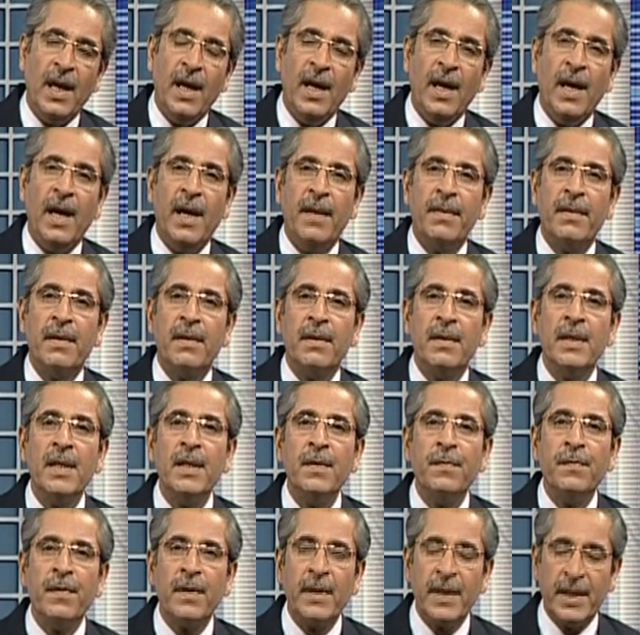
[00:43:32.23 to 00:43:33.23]
and the
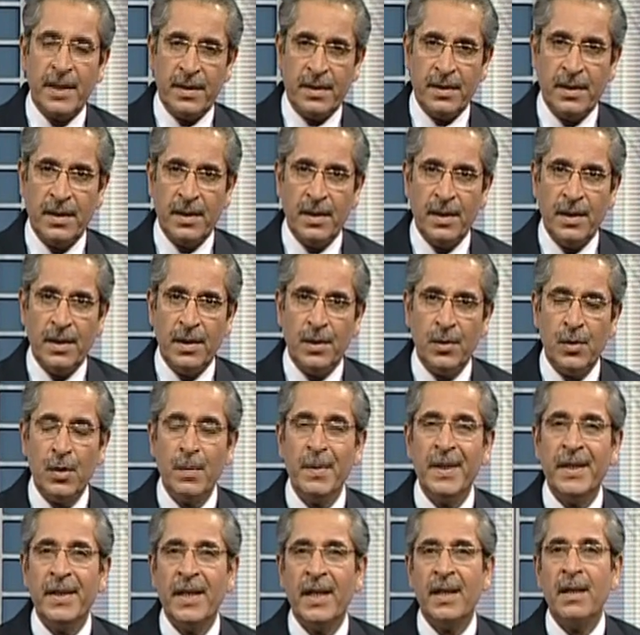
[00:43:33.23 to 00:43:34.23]
need for it to
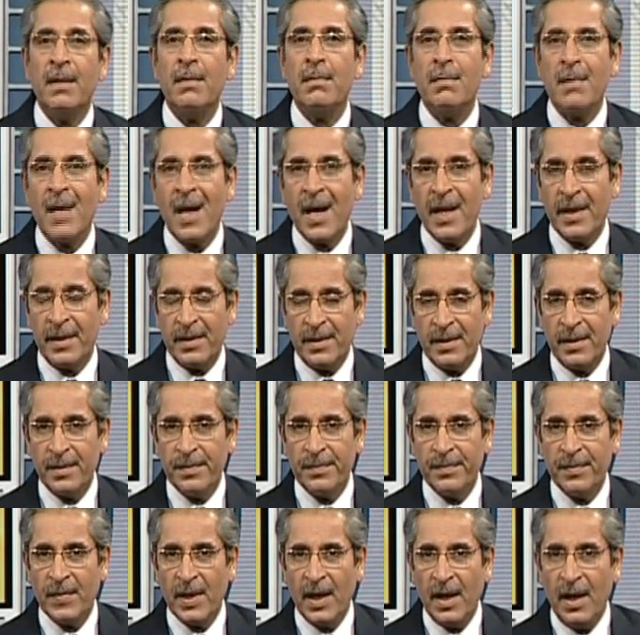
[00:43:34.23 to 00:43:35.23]
be taken right
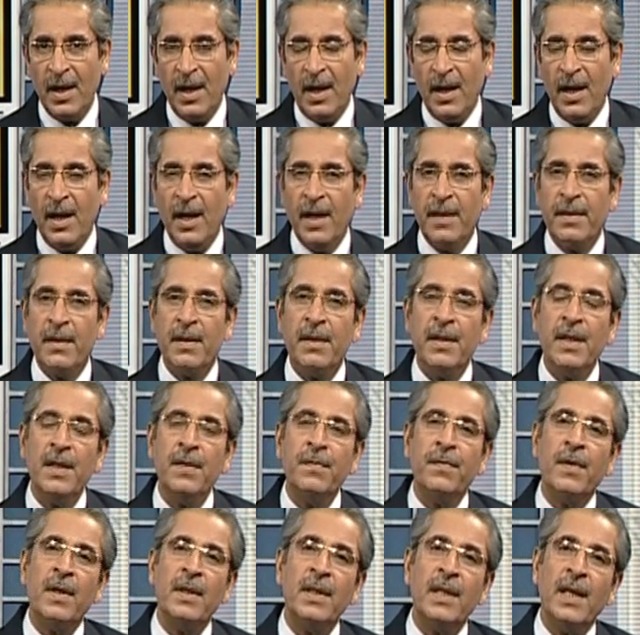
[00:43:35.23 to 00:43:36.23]
and the need
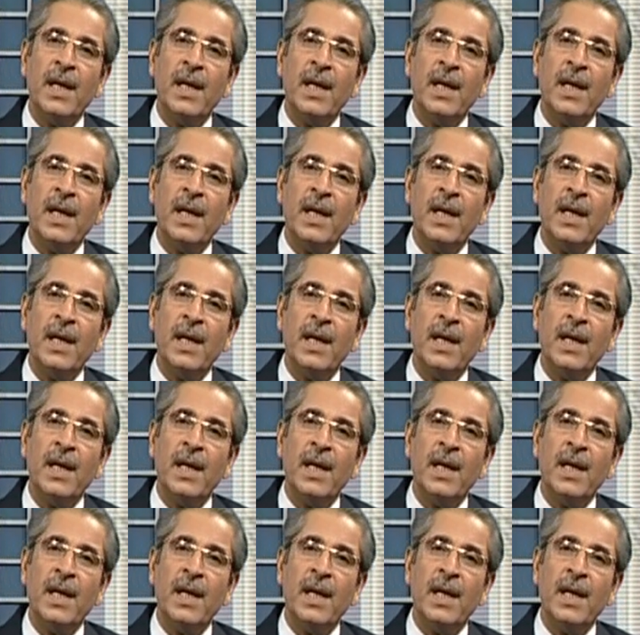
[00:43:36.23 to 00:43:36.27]
for the